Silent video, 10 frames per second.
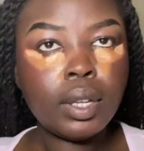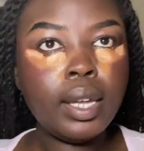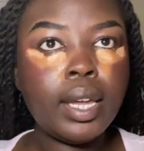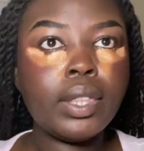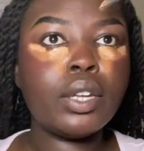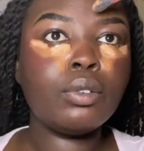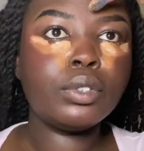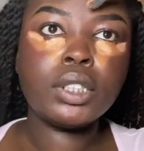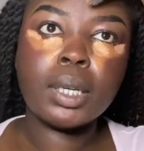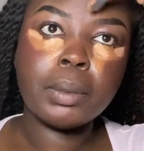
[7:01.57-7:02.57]
And then
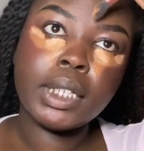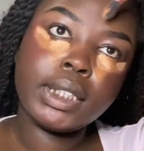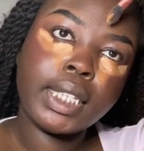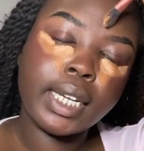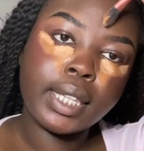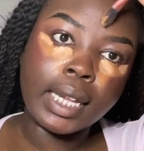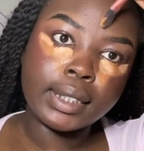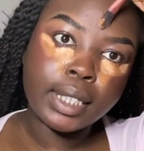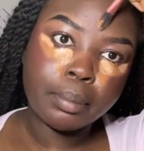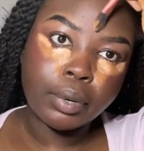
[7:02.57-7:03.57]
also I'm gonna take that
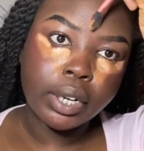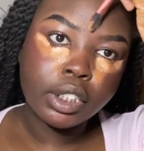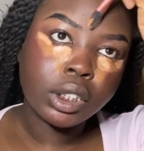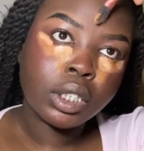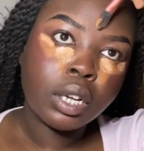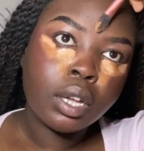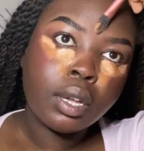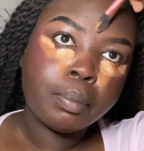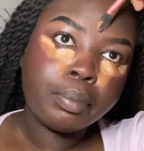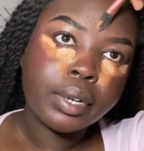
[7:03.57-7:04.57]
same brush,
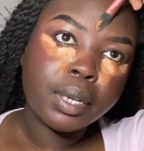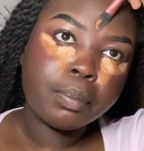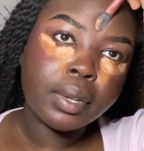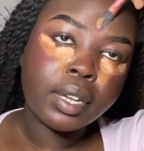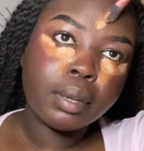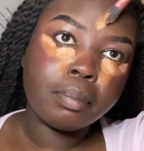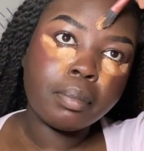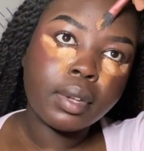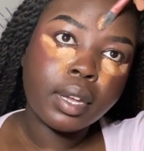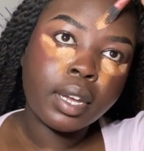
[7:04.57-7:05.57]
put a bit
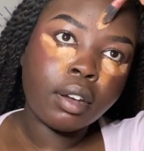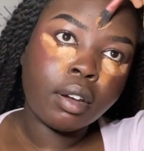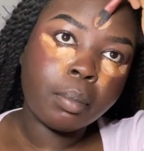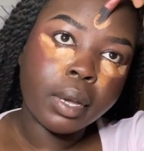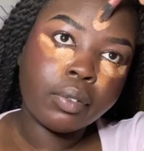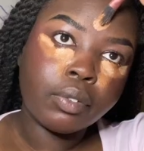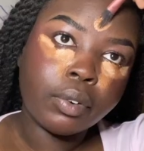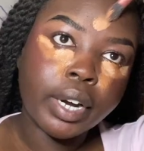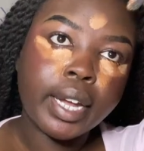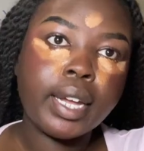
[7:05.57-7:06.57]
on my
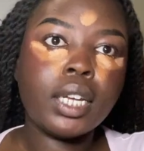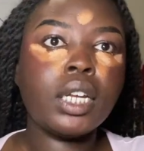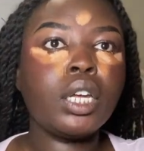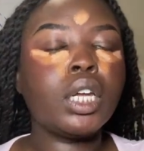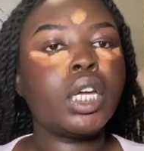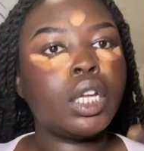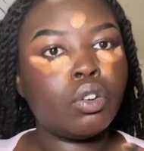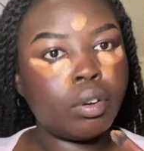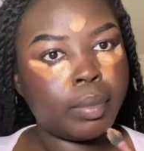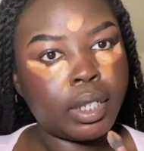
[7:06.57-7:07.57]
forehead and
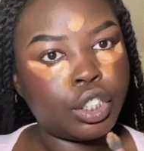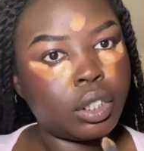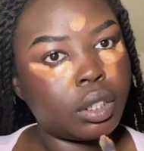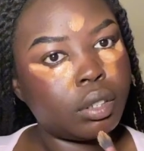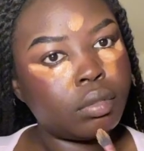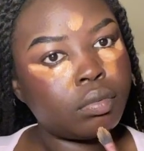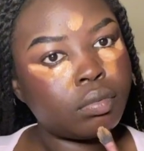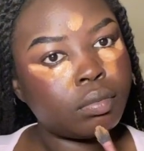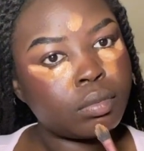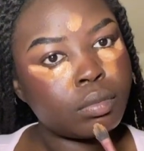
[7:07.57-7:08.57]
on my chin.
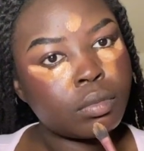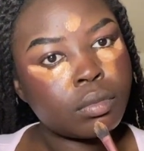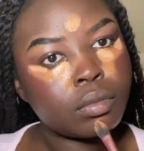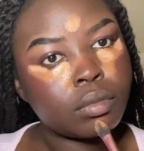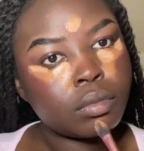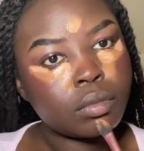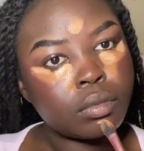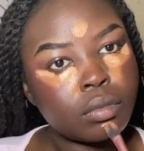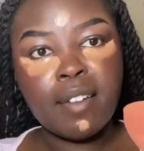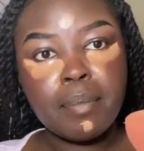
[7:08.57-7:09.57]

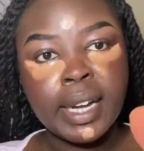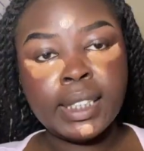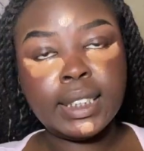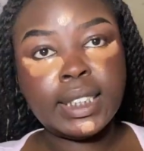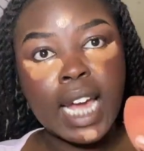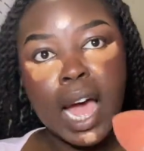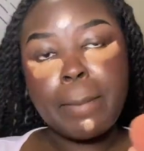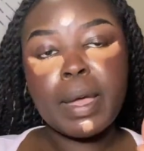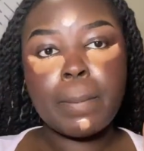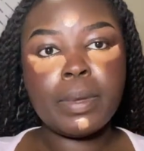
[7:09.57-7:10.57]
I have my
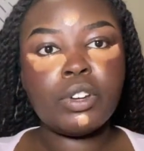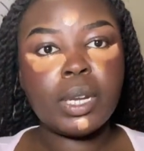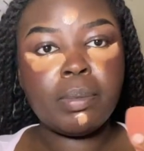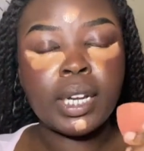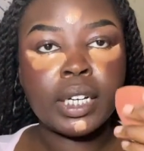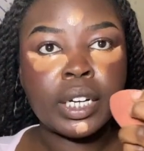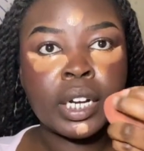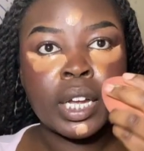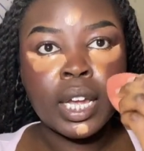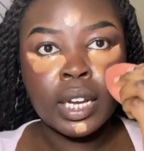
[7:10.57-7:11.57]
damp beauty
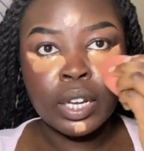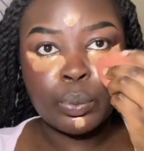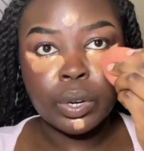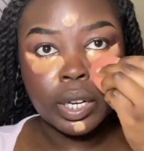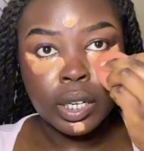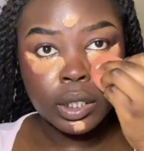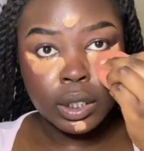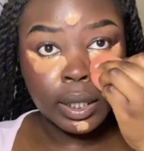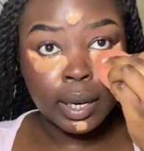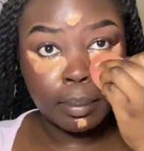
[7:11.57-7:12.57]
blender, and then we're gonna
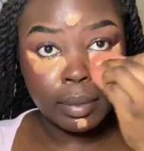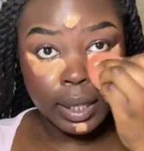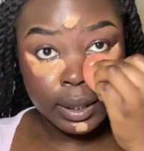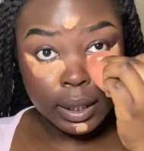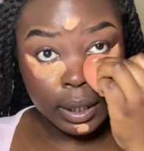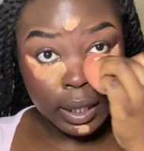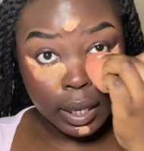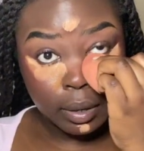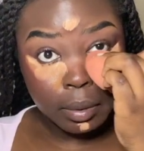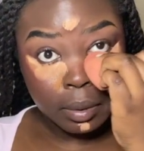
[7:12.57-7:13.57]
start blending it
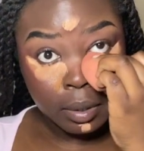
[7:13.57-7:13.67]
out.